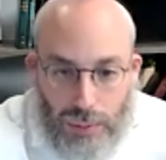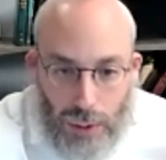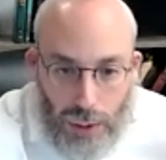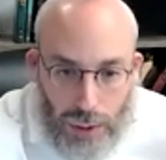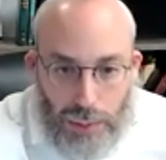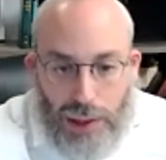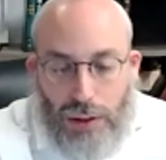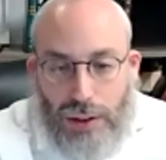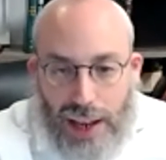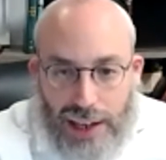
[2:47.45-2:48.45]
But what we
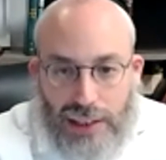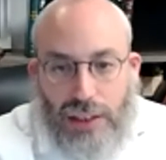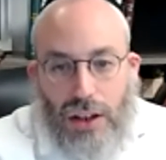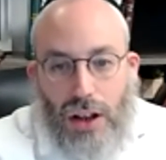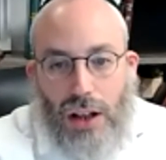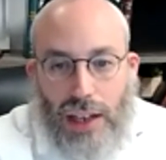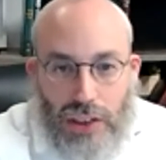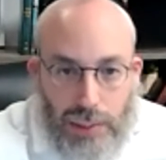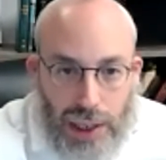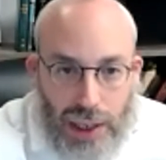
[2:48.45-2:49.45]
learn next, Kalil
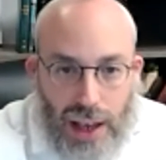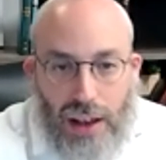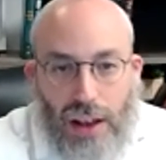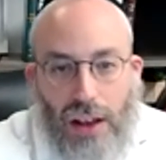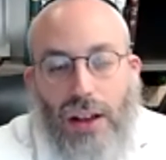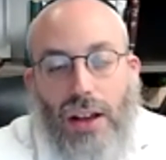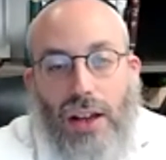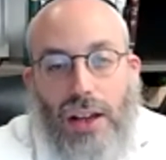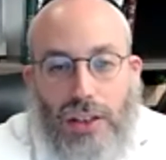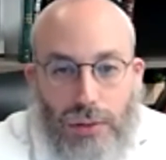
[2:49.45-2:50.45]
Hashem Likecha.